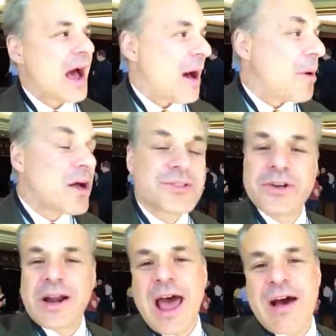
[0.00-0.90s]
I'm
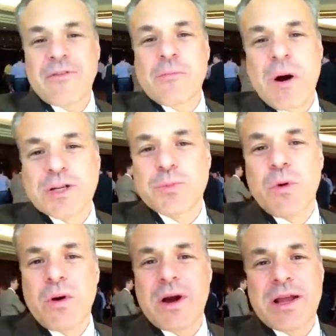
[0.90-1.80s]
also going to have a much
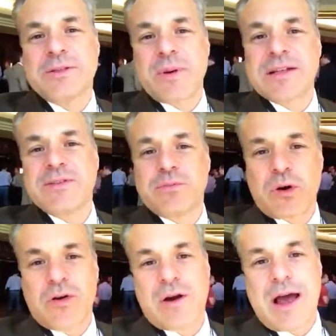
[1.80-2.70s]
more expensive
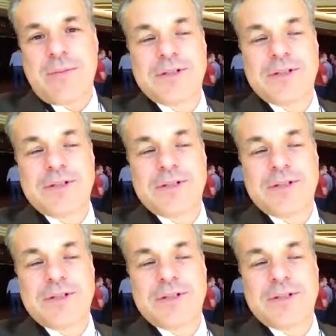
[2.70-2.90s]
program.